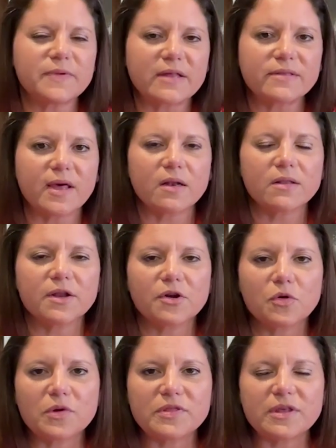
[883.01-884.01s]
about that a
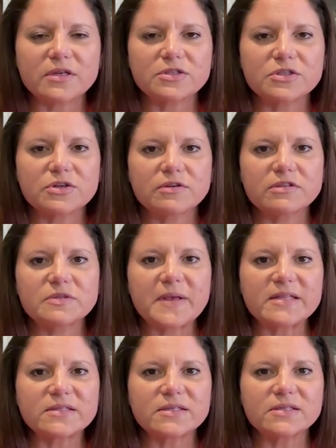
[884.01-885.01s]
little with the additional
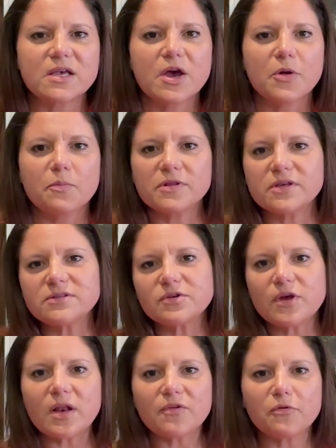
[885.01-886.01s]
expenses, but let's
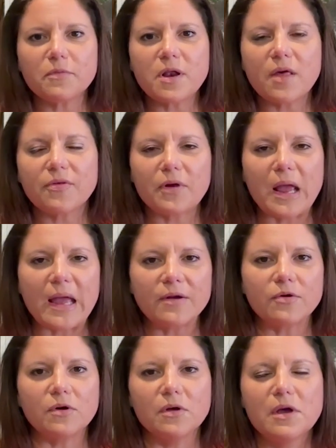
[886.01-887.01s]
look at it from another
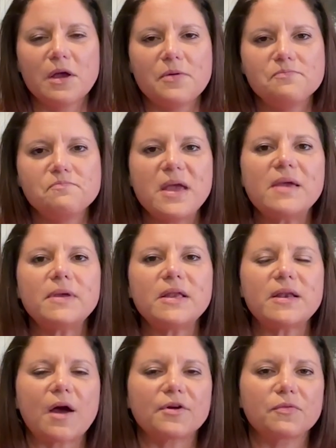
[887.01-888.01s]
angle. Maybe
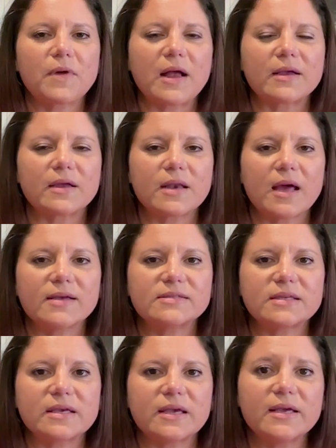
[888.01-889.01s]
now you're
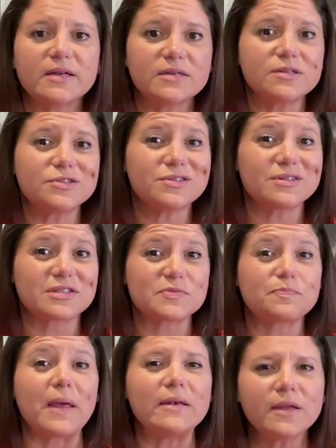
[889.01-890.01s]
recognizing, in addition to
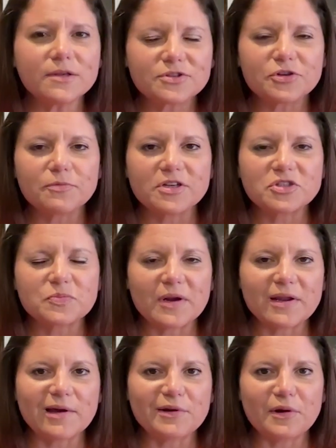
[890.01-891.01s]
spending too much
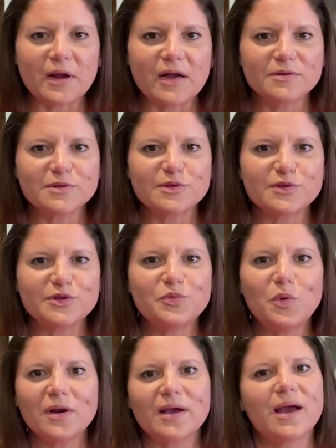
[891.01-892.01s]
money on your house, you
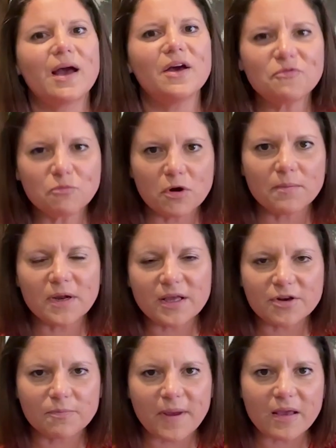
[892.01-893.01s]
want to have more money
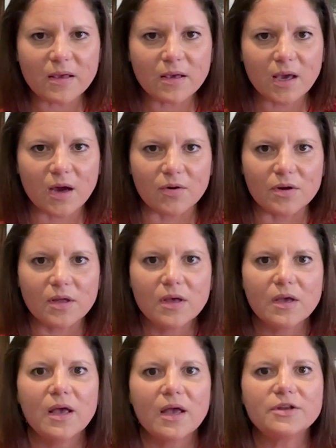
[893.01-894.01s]
in your bank account.
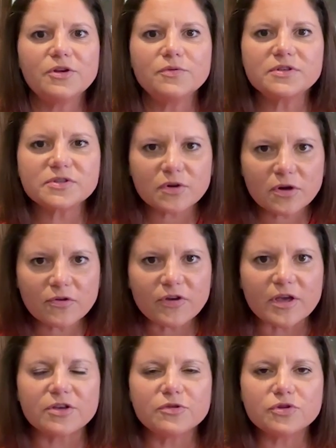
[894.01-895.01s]
And you deserve
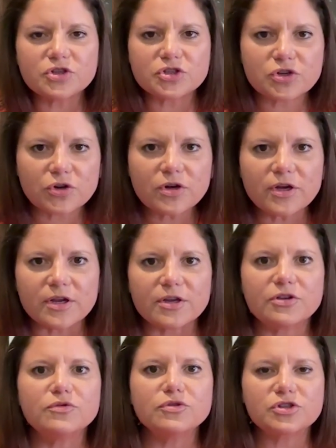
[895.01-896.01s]
it. You should.
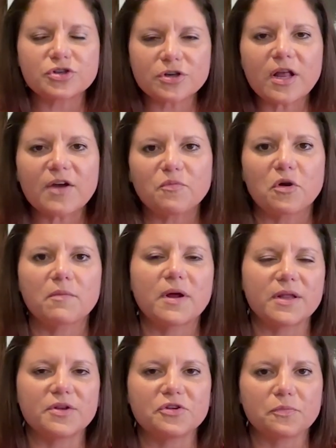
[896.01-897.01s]
You should have more
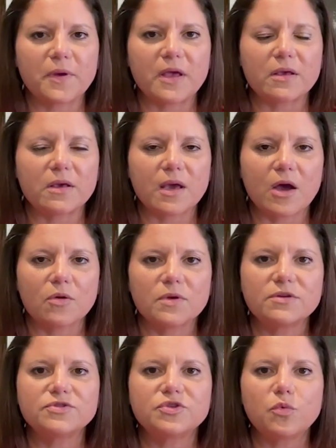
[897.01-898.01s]
money in your bank account
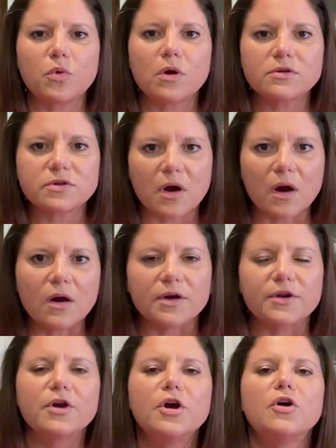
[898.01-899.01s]
because you worked
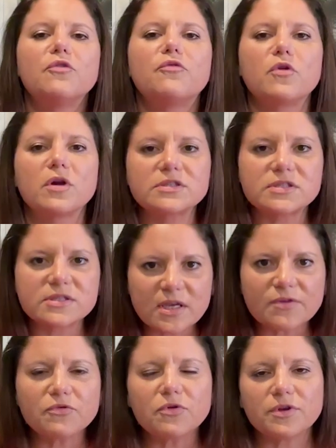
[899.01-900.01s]
hard for
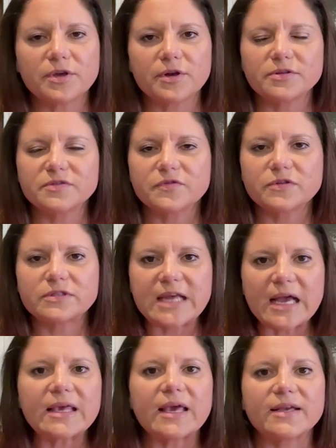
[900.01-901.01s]
several years, for
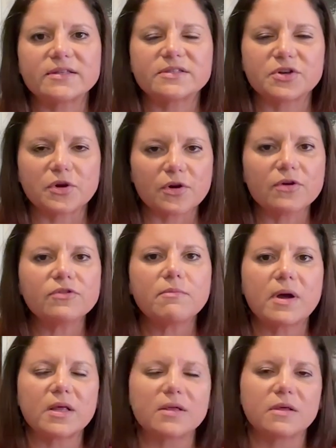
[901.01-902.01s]
decades, to earn the
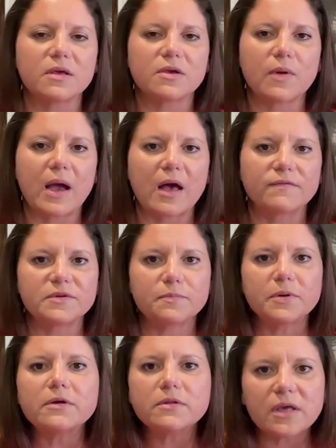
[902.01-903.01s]
money that you have, to
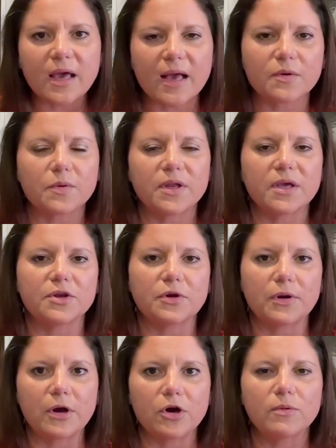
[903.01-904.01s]
build the equity in
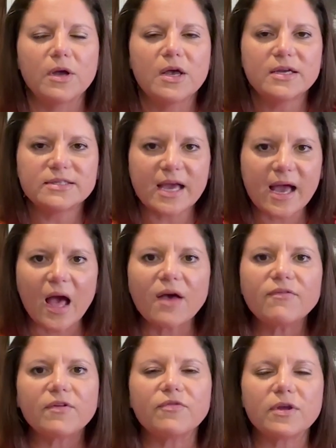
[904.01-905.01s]
your home, to
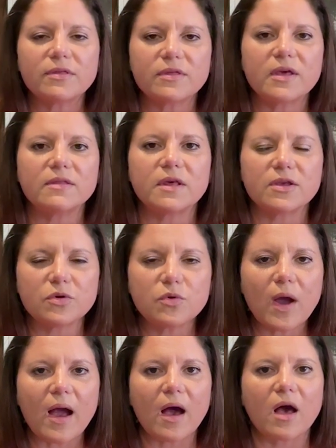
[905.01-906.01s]
have everything that
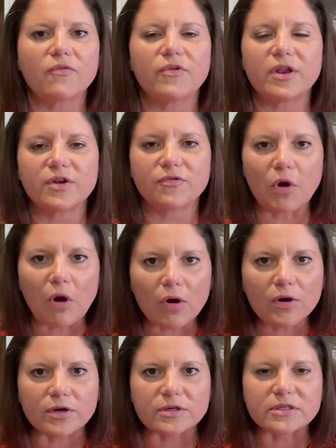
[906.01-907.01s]
have and have
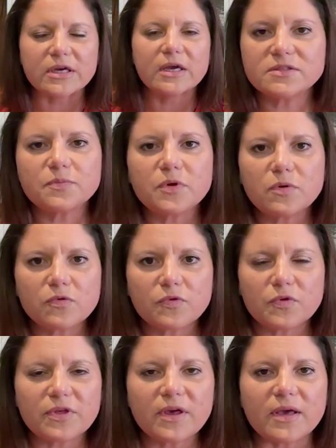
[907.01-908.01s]
earned. And that's a
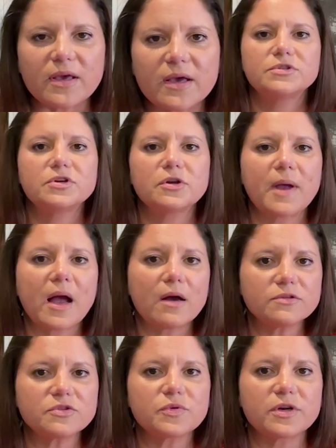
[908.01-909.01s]
beautiful thing. The term
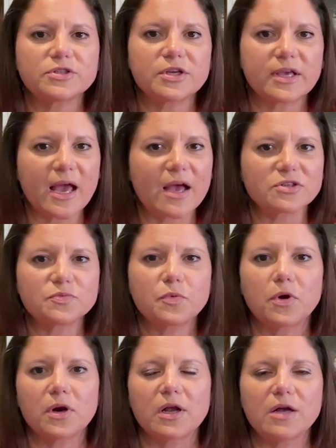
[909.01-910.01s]
house rich and cash
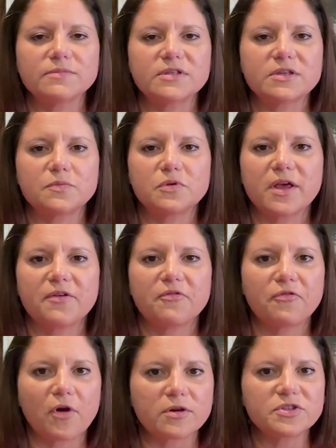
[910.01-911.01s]
poor comes into play
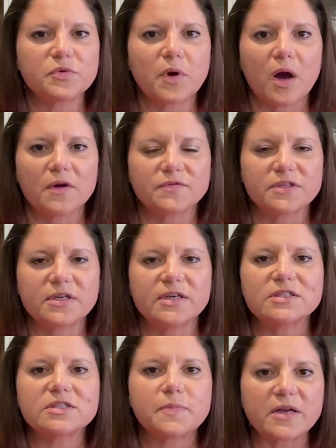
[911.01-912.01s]
far too often,
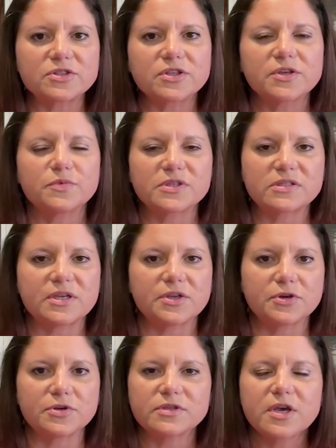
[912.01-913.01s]
especially with
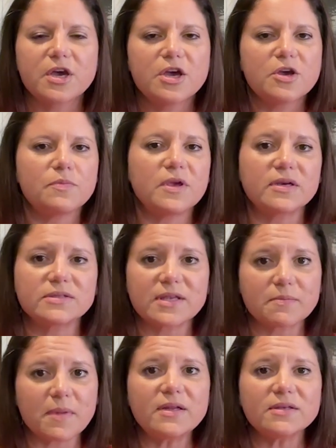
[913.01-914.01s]
seniors. Because
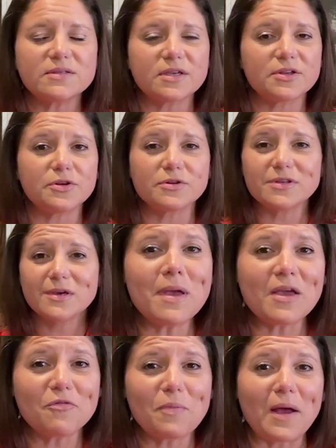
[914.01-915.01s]
like many seniors, you
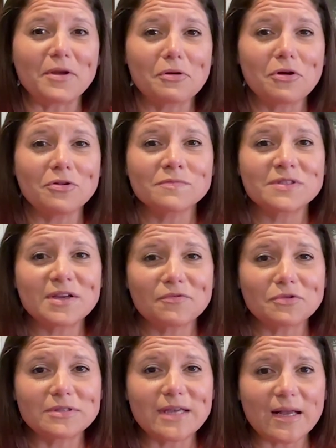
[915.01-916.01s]
may have bought your home
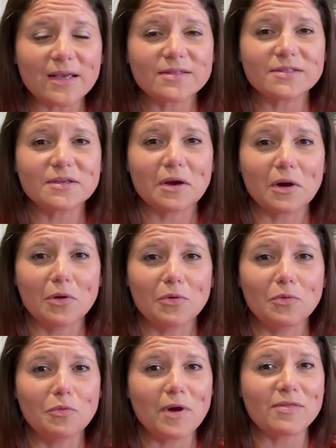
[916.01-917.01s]
several decades
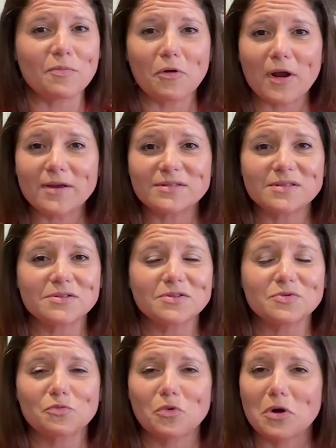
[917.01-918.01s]
ago when the
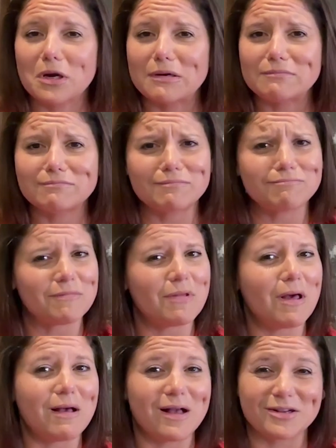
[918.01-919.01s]
prices were
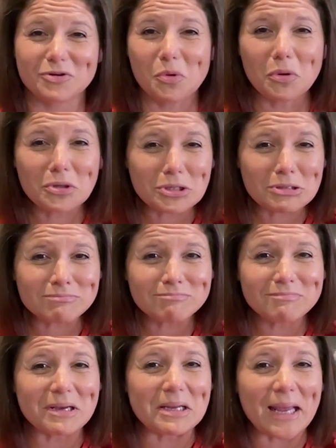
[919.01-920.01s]
a quarter,
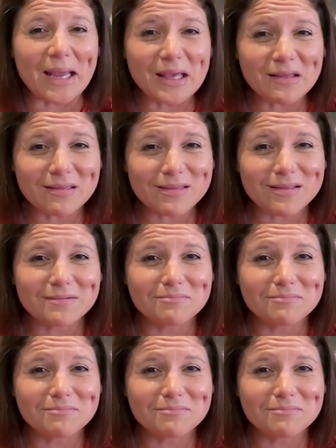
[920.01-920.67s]
an eighth,